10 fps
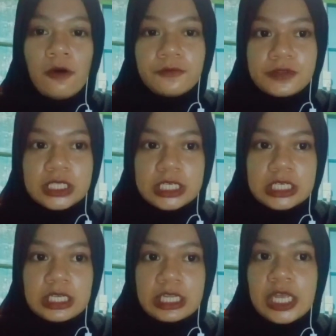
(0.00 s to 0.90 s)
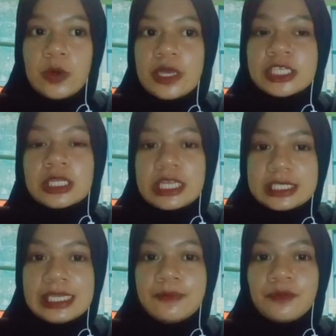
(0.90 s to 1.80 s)
of the language
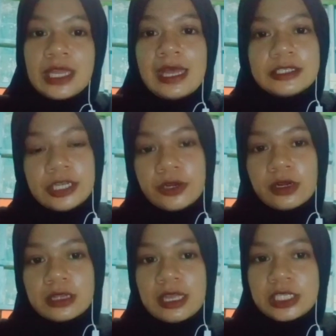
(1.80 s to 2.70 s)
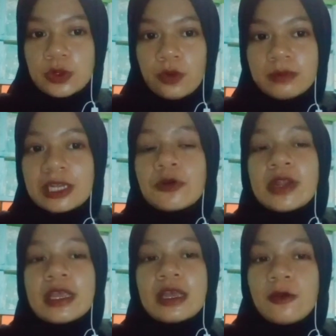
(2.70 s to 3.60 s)
lesson, their classroom
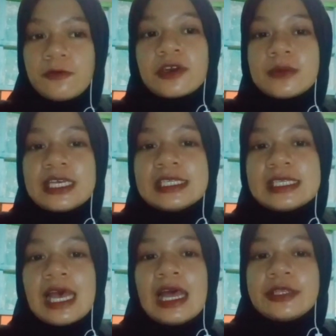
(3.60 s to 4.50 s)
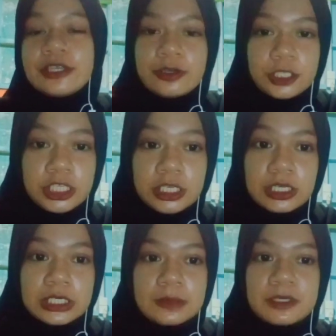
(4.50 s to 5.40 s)
learning environments, their
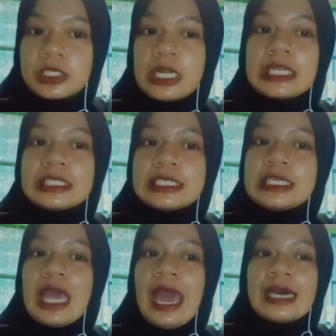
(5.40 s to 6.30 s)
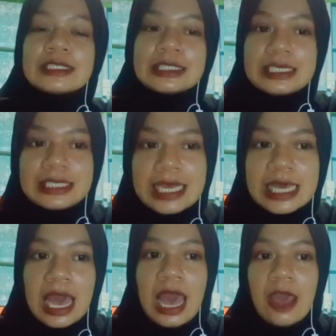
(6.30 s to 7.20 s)
teachers' personality and
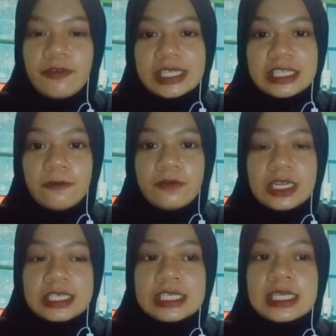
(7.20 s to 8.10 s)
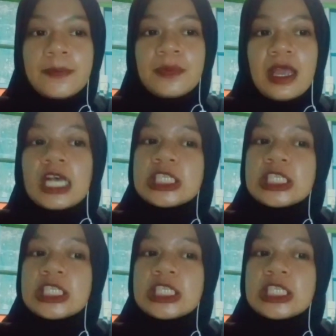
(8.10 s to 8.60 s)
teaching effectiveness.